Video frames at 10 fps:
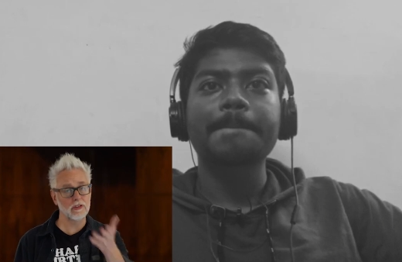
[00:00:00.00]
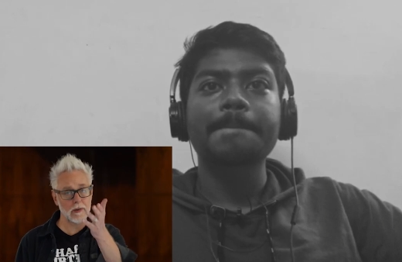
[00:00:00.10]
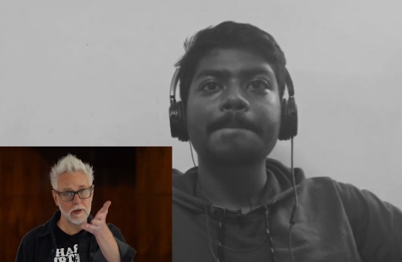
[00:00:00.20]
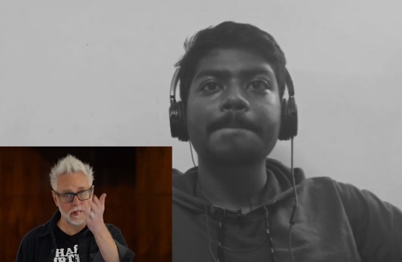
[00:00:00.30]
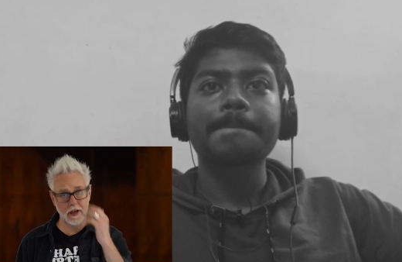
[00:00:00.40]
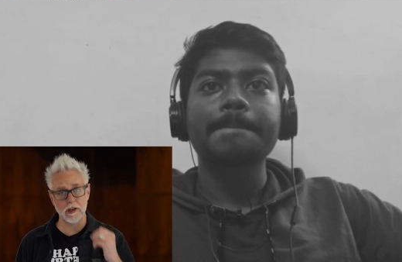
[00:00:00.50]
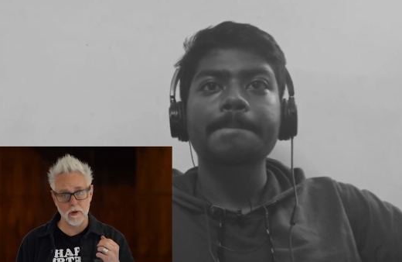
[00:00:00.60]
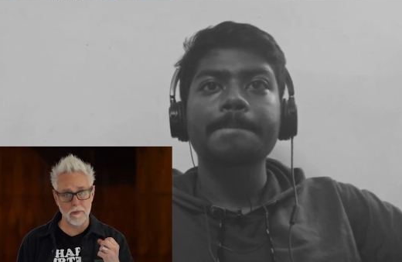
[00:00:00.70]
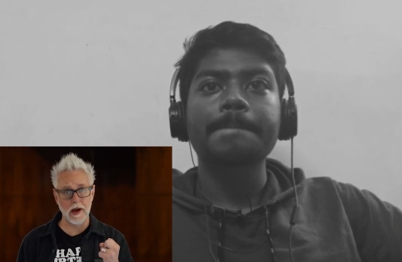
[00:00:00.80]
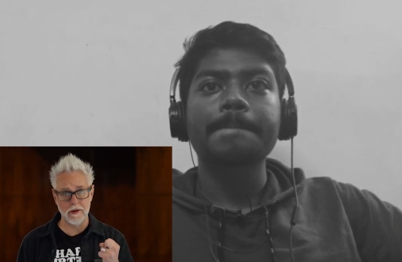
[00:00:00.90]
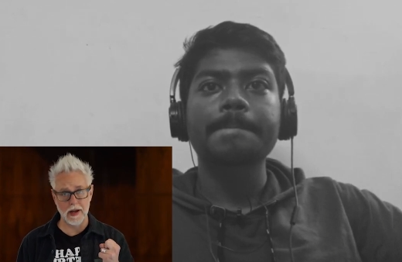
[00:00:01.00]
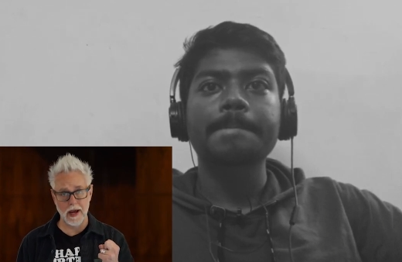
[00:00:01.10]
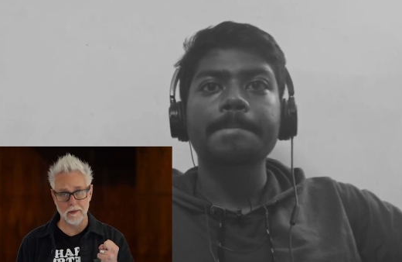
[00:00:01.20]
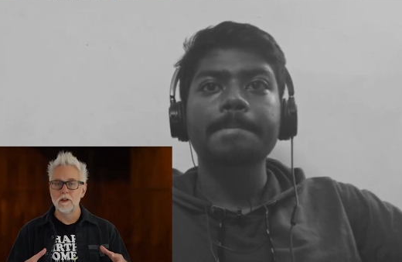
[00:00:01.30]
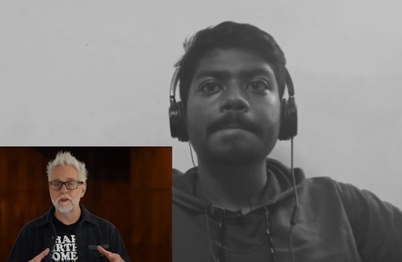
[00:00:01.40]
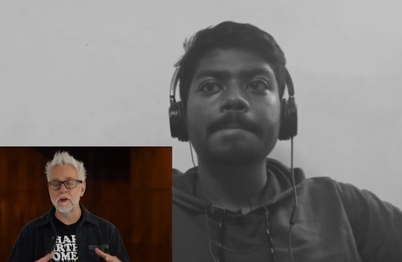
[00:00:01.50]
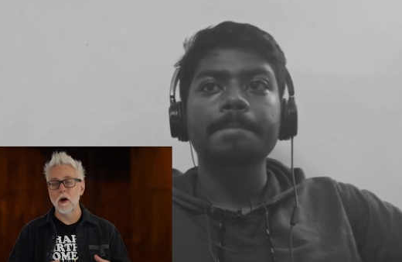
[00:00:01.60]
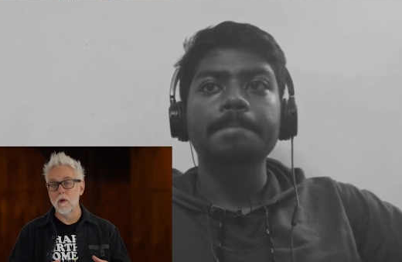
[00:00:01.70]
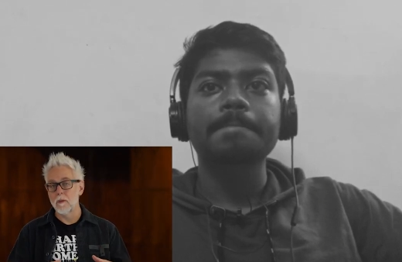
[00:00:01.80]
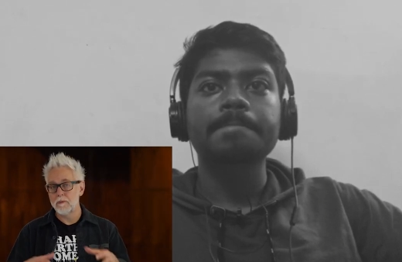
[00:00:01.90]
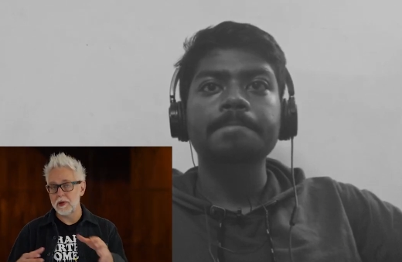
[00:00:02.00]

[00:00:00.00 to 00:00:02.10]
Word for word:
Speaker 1: I'm gonna tell you about now. So,